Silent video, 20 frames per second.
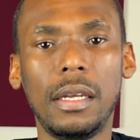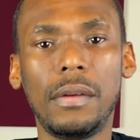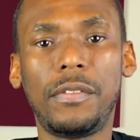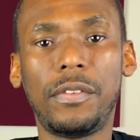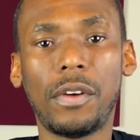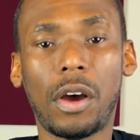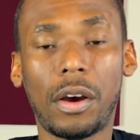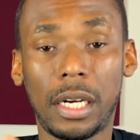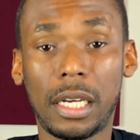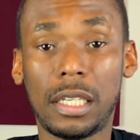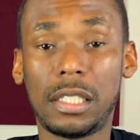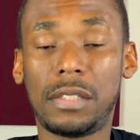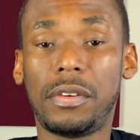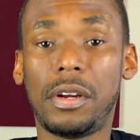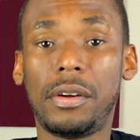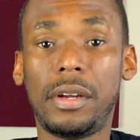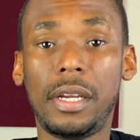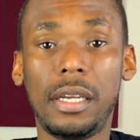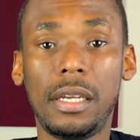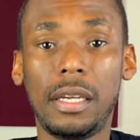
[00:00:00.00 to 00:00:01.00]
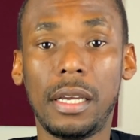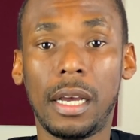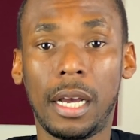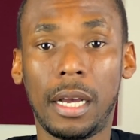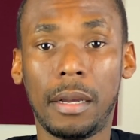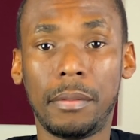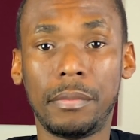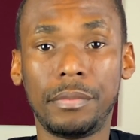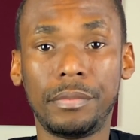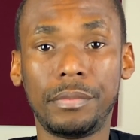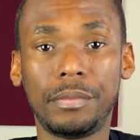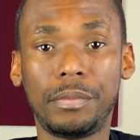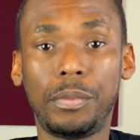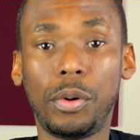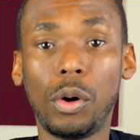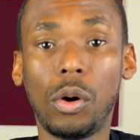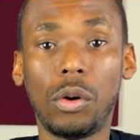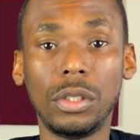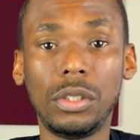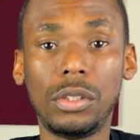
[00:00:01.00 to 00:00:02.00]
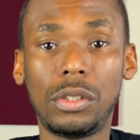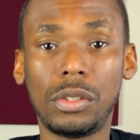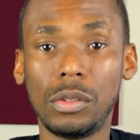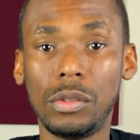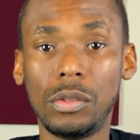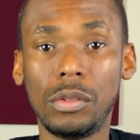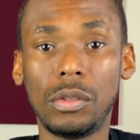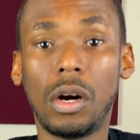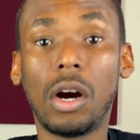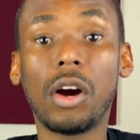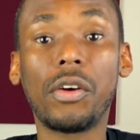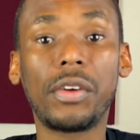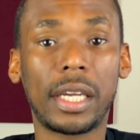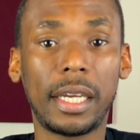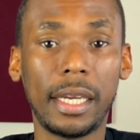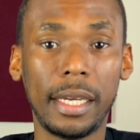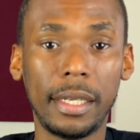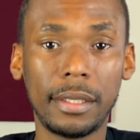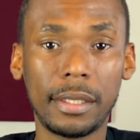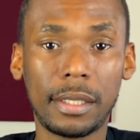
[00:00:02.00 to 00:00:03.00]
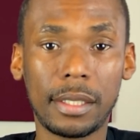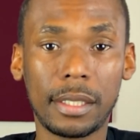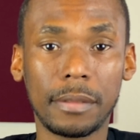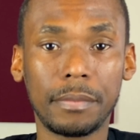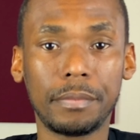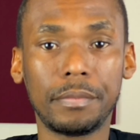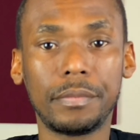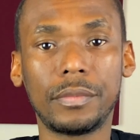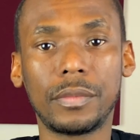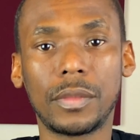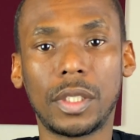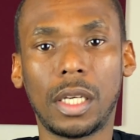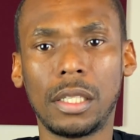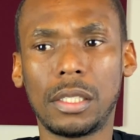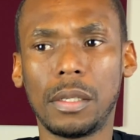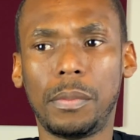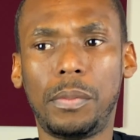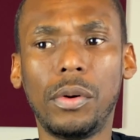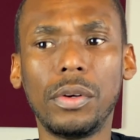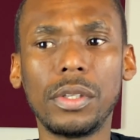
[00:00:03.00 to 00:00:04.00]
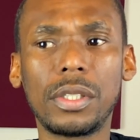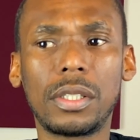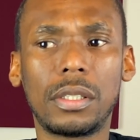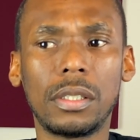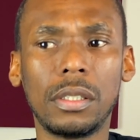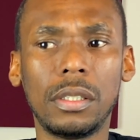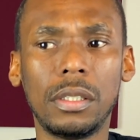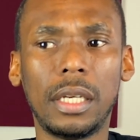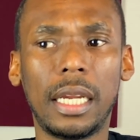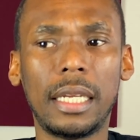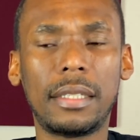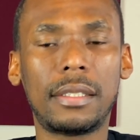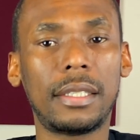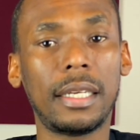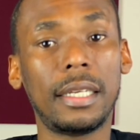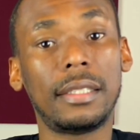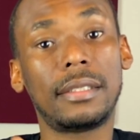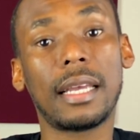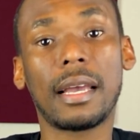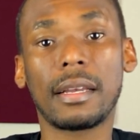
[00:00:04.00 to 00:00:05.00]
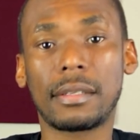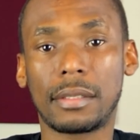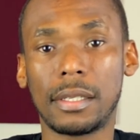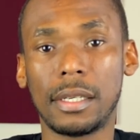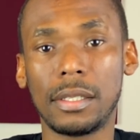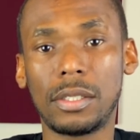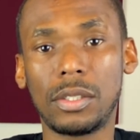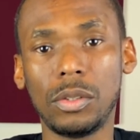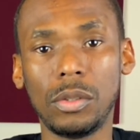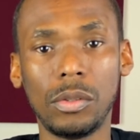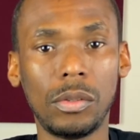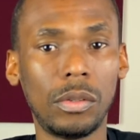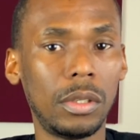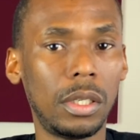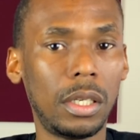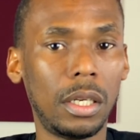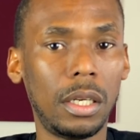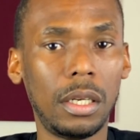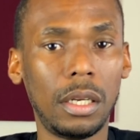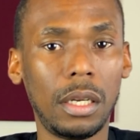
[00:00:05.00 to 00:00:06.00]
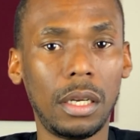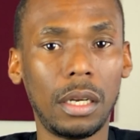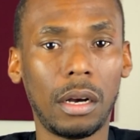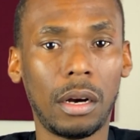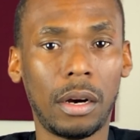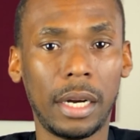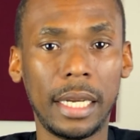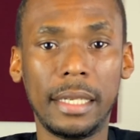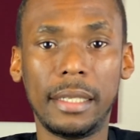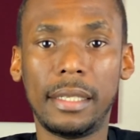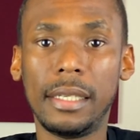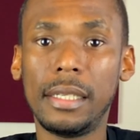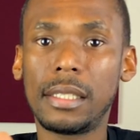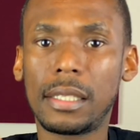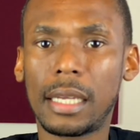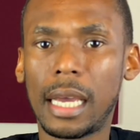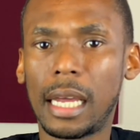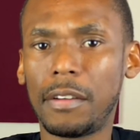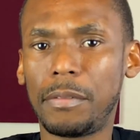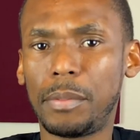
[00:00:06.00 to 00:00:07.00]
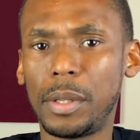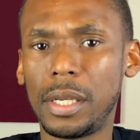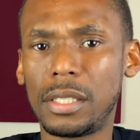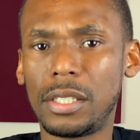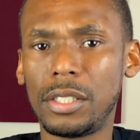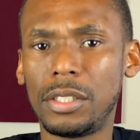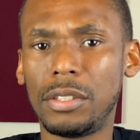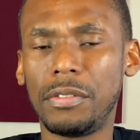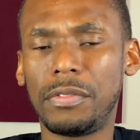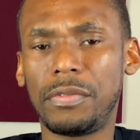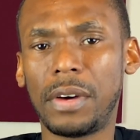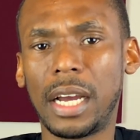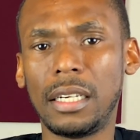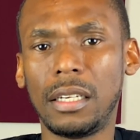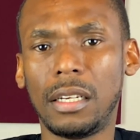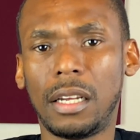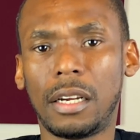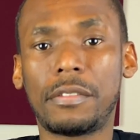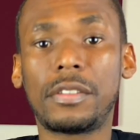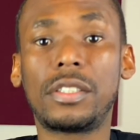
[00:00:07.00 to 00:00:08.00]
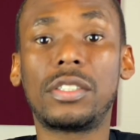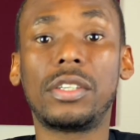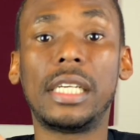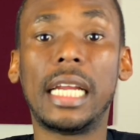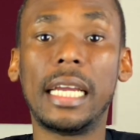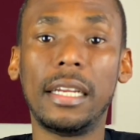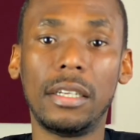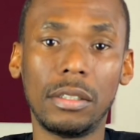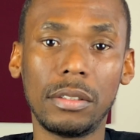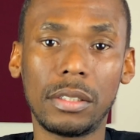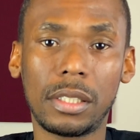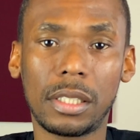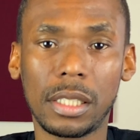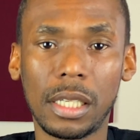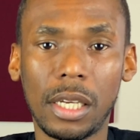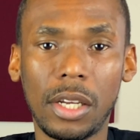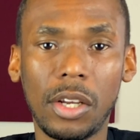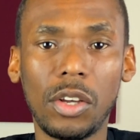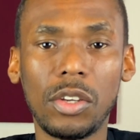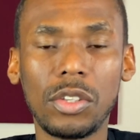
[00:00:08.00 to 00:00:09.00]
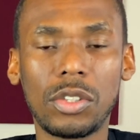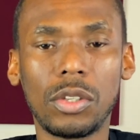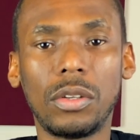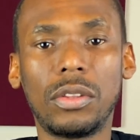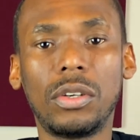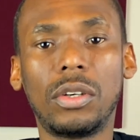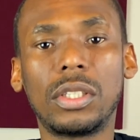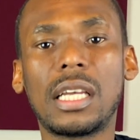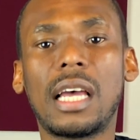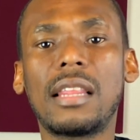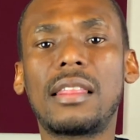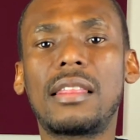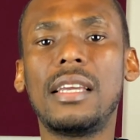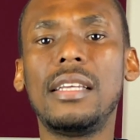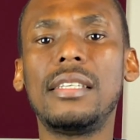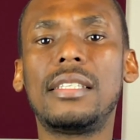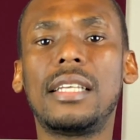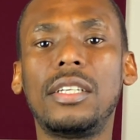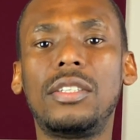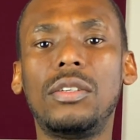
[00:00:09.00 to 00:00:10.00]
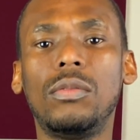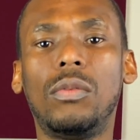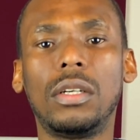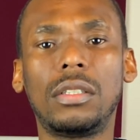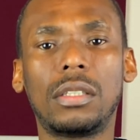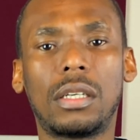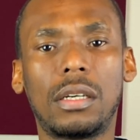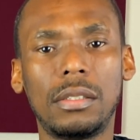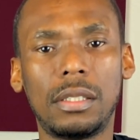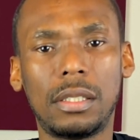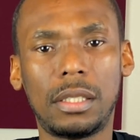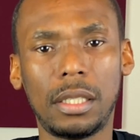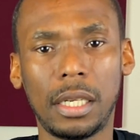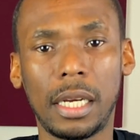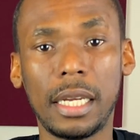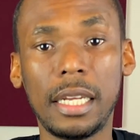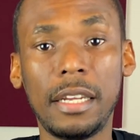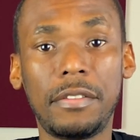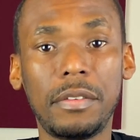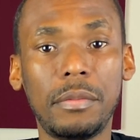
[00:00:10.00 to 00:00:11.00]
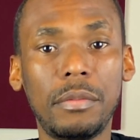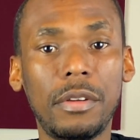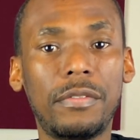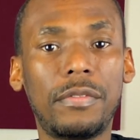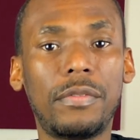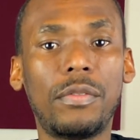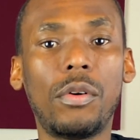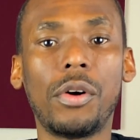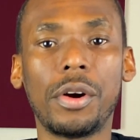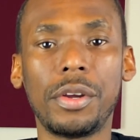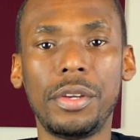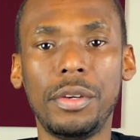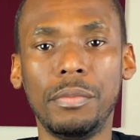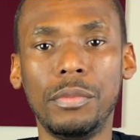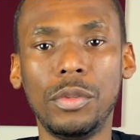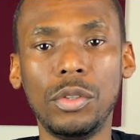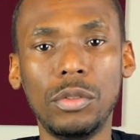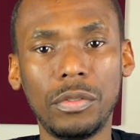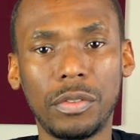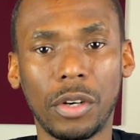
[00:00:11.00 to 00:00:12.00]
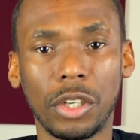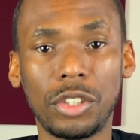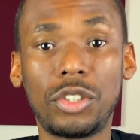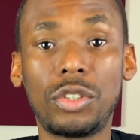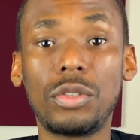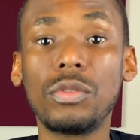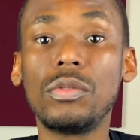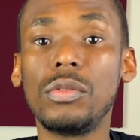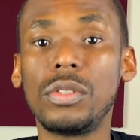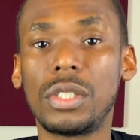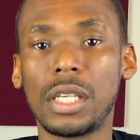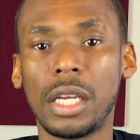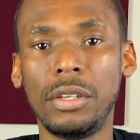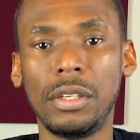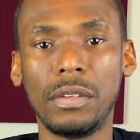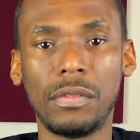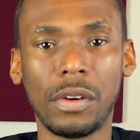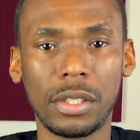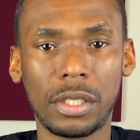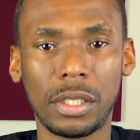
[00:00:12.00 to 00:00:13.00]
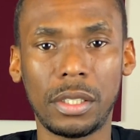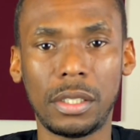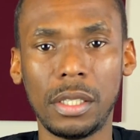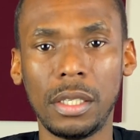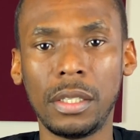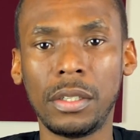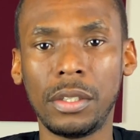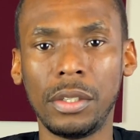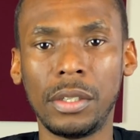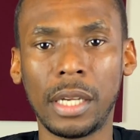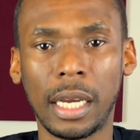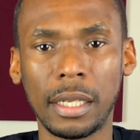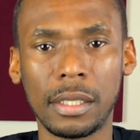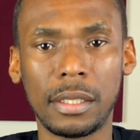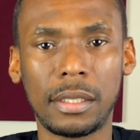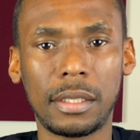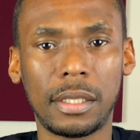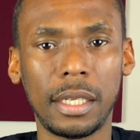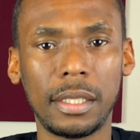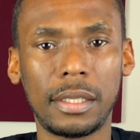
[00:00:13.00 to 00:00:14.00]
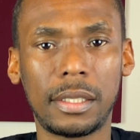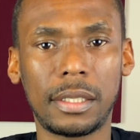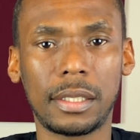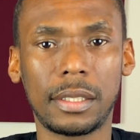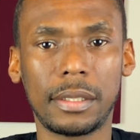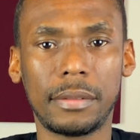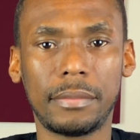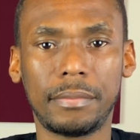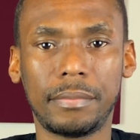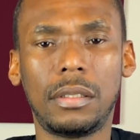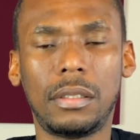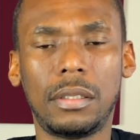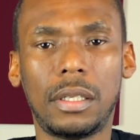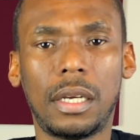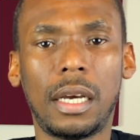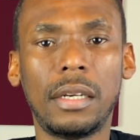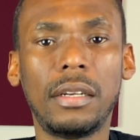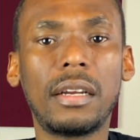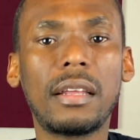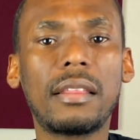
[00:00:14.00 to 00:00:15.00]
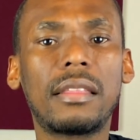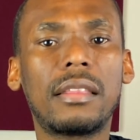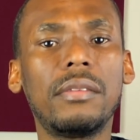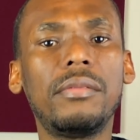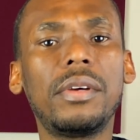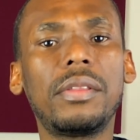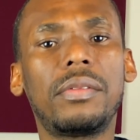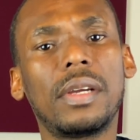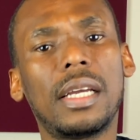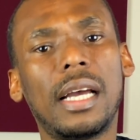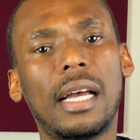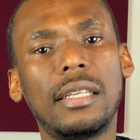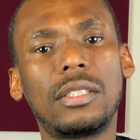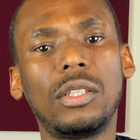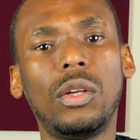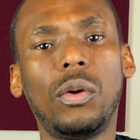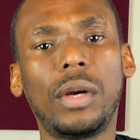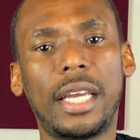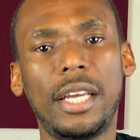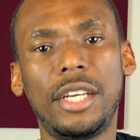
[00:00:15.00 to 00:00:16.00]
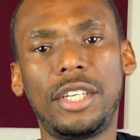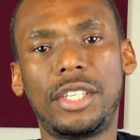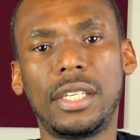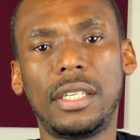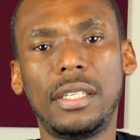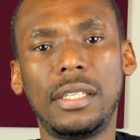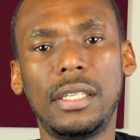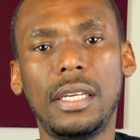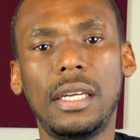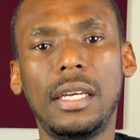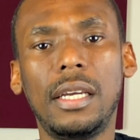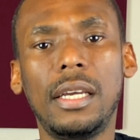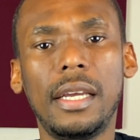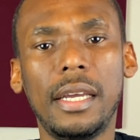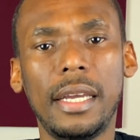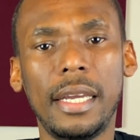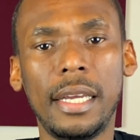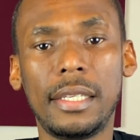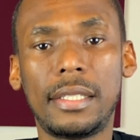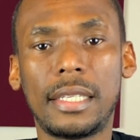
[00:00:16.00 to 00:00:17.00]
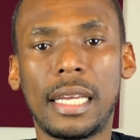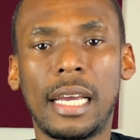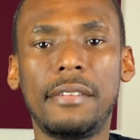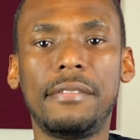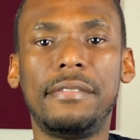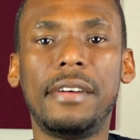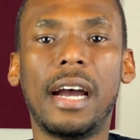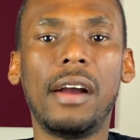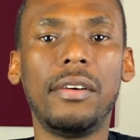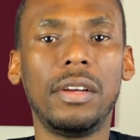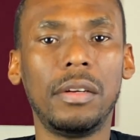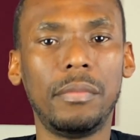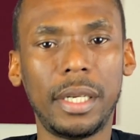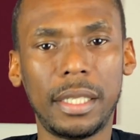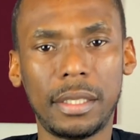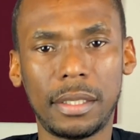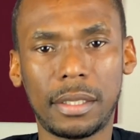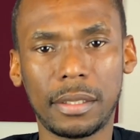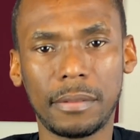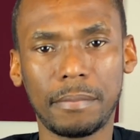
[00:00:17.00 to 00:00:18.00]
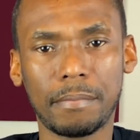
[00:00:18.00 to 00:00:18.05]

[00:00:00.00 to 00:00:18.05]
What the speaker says: Florida is very prone to hurricanes, as opposed to, let's say, Texas, who are in these kind of places, you find a lot of tornadoes. So those are things that you want to consider even before you move or choose a university in the United States. Another thing with regards to location is environment.